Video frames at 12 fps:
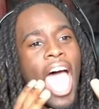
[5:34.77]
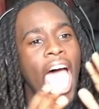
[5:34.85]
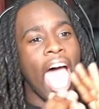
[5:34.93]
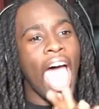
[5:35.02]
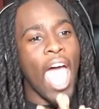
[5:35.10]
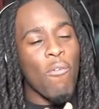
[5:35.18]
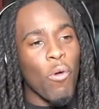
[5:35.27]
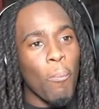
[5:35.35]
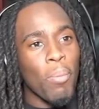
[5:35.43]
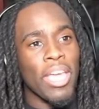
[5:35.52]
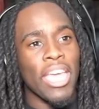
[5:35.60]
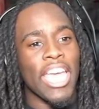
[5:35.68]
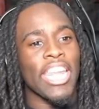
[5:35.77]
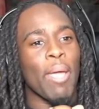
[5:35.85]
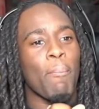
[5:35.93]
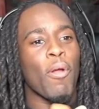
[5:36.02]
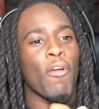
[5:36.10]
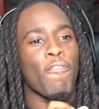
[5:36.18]
I will be in a
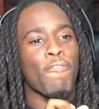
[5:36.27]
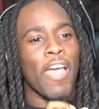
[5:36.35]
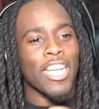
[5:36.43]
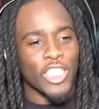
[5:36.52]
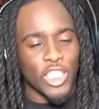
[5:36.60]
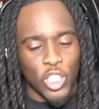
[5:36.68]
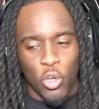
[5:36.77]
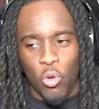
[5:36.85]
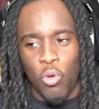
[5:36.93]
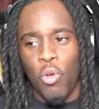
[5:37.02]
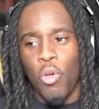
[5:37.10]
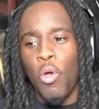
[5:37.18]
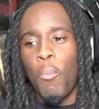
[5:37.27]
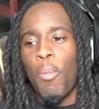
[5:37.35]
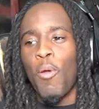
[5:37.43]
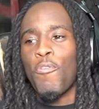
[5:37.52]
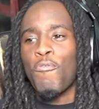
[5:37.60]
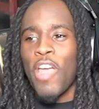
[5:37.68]
professional
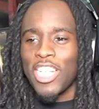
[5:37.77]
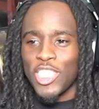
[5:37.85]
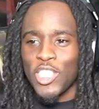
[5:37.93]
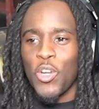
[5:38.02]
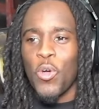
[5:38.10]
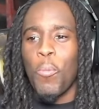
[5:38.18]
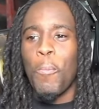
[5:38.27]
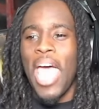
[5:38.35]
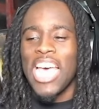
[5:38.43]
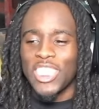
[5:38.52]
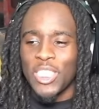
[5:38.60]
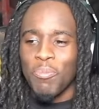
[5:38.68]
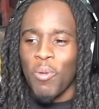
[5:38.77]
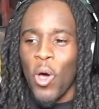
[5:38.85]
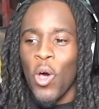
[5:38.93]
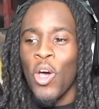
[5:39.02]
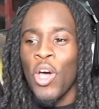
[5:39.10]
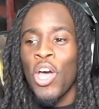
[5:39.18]

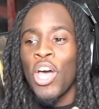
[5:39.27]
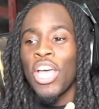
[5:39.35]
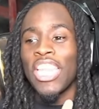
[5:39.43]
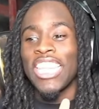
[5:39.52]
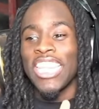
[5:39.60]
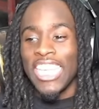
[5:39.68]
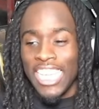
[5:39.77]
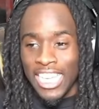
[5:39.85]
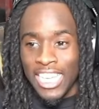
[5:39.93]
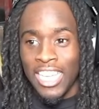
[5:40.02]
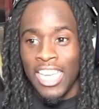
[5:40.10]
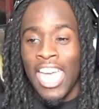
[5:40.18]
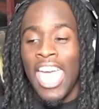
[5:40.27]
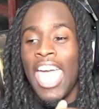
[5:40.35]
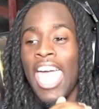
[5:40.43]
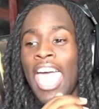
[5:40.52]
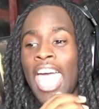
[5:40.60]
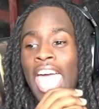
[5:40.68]
basketball league.
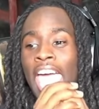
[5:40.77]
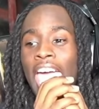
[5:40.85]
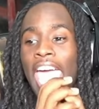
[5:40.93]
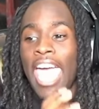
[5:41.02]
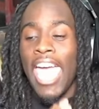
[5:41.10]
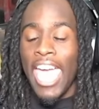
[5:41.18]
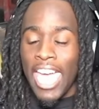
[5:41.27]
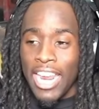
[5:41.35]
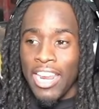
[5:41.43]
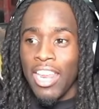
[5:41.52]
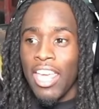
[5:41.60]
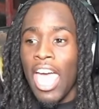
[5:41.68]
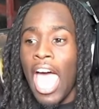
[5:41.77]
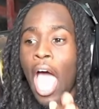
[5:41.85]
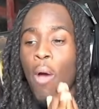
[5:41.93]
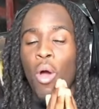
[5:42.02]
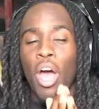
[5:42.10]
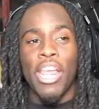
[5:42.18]
And
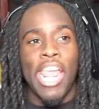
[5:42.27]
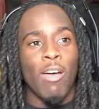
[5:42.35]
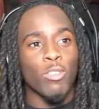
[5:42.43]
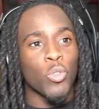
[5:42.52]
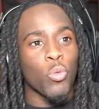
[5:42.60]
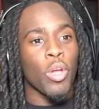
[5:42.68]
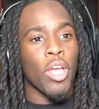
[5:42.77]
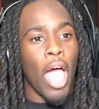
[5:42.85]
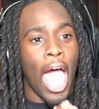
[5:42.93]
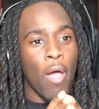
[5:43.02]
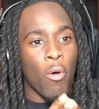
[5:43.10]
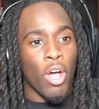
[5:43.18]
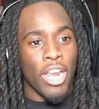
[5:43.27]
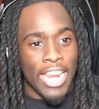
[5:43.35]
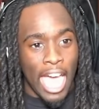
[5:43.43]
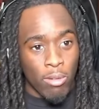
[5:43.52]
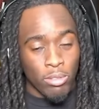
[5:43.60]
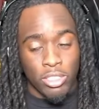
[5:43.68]
I will announce
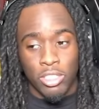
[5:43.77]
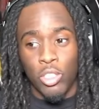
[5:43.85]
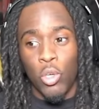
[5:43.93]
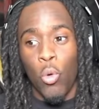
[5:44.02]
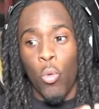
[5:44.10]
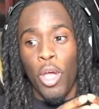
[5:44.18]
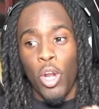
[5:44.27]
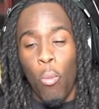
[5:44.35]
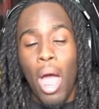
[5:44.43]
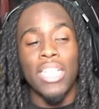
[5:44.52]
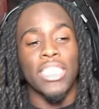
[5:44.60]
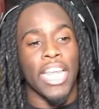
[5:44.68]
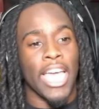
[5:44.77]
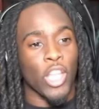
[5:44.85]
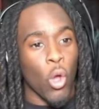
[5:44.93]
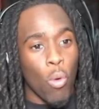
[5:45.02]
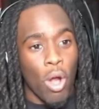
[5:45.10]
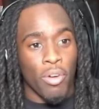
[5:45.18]
where to watch that.
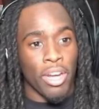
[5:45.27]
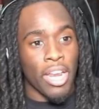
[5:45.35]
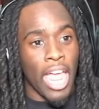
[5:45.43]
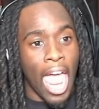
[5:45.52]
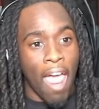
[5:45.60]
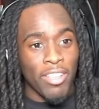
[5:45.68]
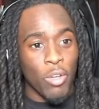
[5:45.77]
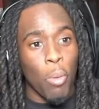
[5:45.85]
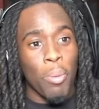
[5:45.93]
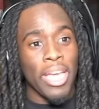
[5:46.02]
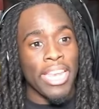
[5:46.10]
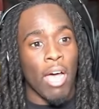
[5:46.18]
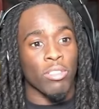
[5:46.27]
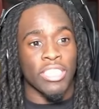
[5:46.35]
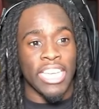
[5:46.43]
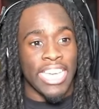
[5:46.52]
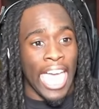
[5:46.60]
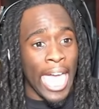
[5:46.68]
Don't worry. Everything will be announced.
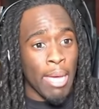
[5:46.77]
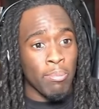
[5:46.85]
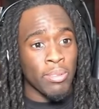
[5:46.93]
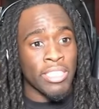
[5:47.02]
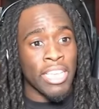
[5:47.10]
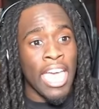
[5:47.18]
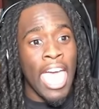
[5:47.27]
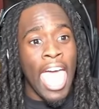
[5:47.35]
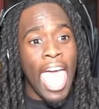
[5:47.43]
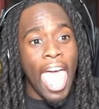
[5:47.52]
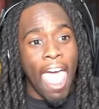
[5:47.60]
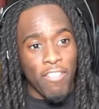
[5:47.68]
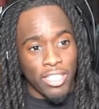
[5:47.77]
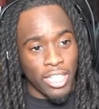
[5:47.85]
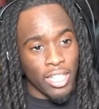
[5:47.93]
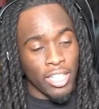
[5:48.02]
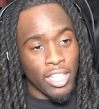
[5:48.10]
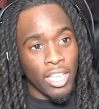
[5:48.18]
The games,
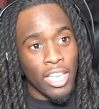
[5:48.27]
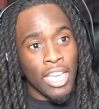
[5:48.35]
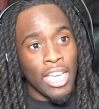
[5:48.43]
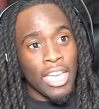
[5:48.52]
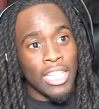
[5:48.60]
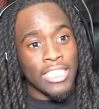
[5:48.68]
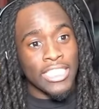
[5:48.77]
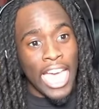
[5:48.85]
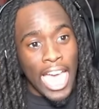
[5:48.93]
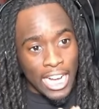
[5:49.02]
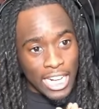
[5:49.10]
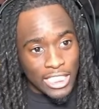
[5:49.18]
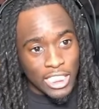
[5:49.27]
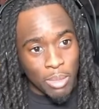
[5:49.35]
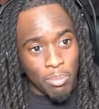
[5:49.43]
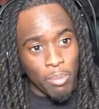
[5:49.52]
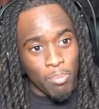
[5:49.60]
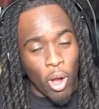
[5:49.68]
everything. Chat, listen to
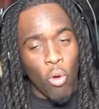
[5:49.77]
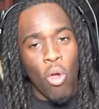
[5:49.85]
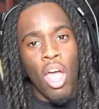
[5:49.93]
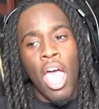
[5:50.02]
me, bro.